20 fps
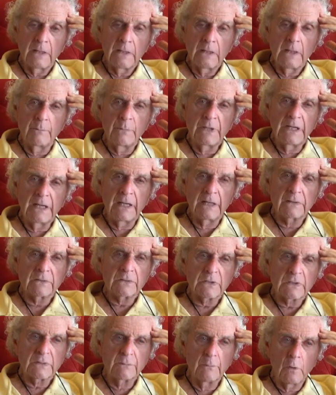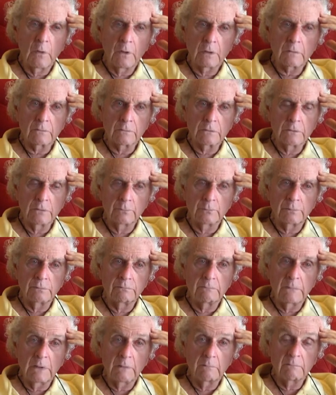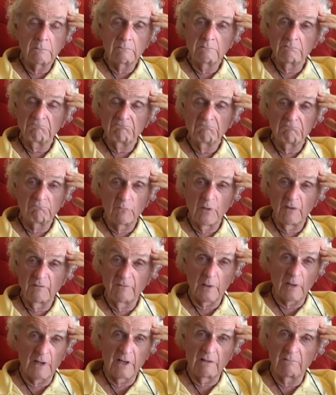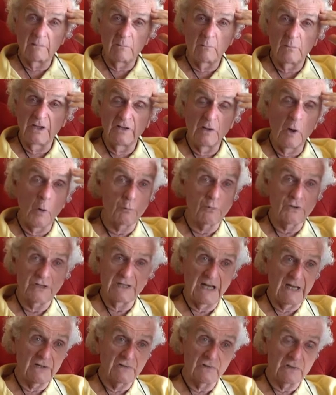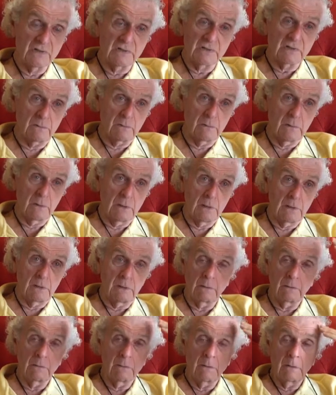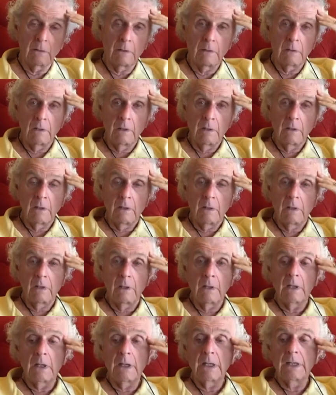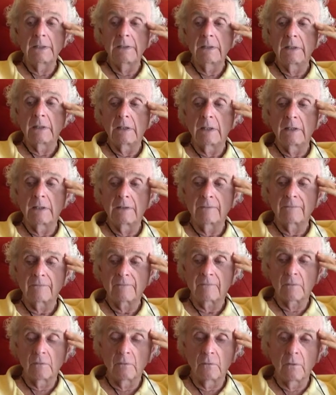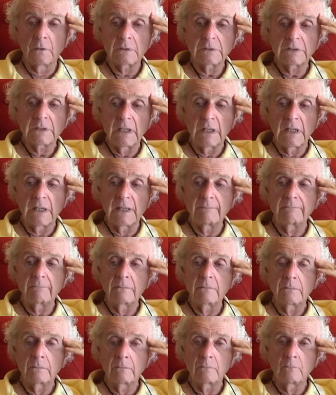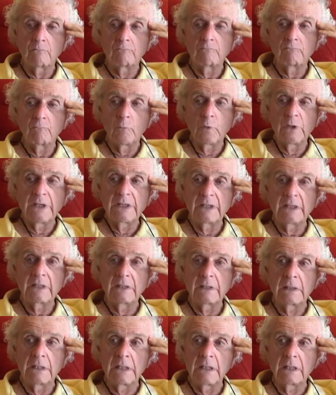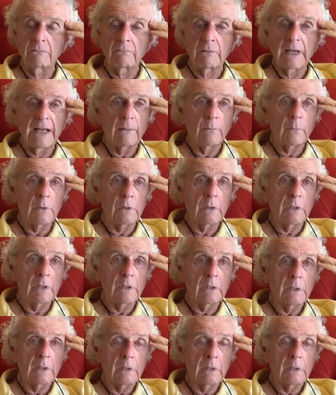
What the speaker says: It began as a small group with no pretensions at all, and for a long time we didn't need a rabbi.